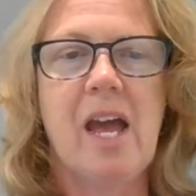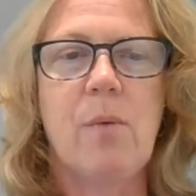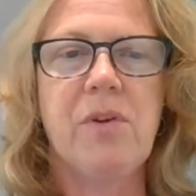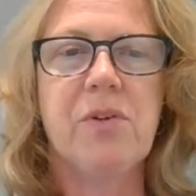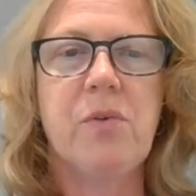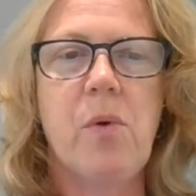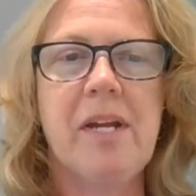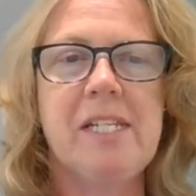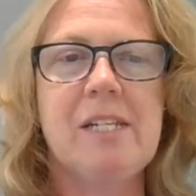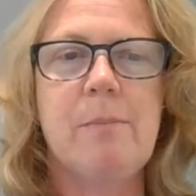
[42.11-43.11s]
we are
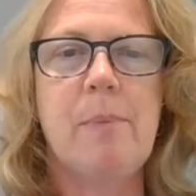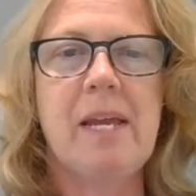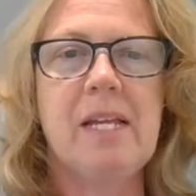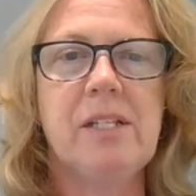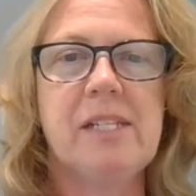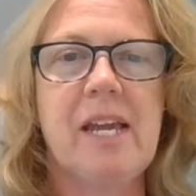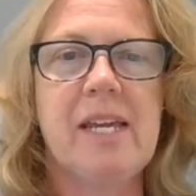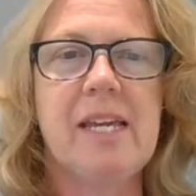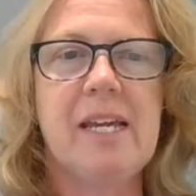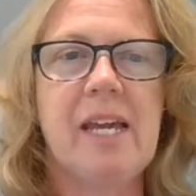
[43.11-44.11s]
going to be
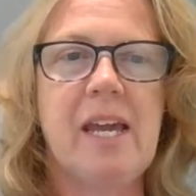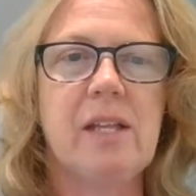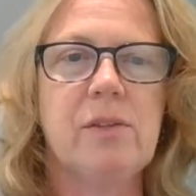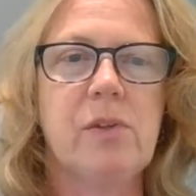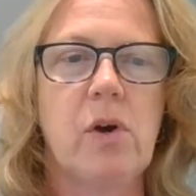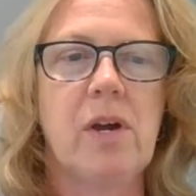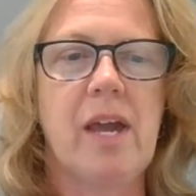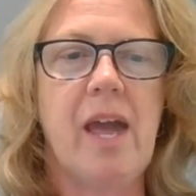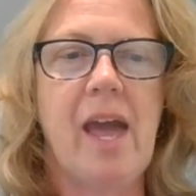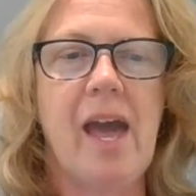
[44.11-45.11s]
taking a look
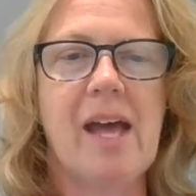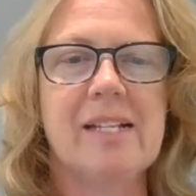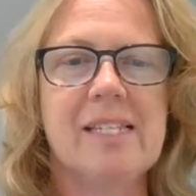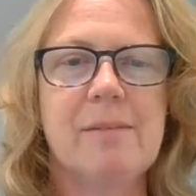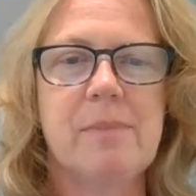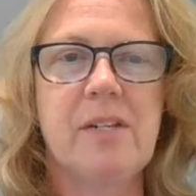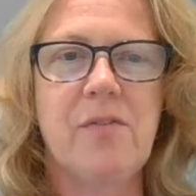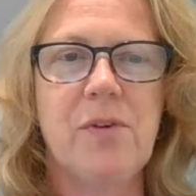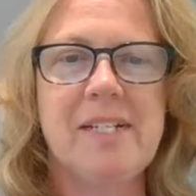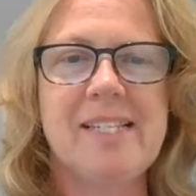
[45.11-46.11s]
at some
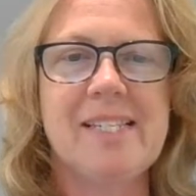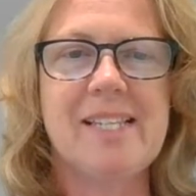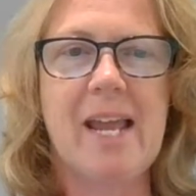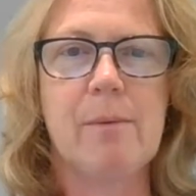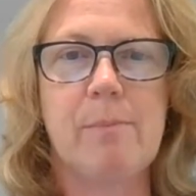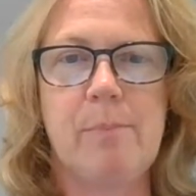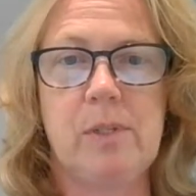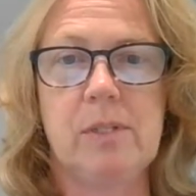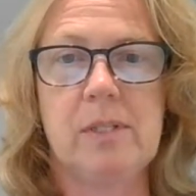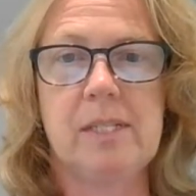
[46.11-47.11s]
different
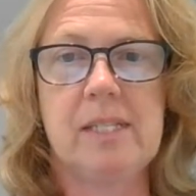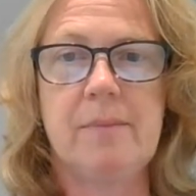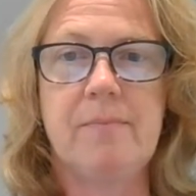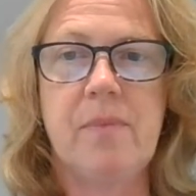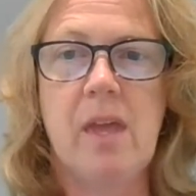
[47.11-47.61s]
samples.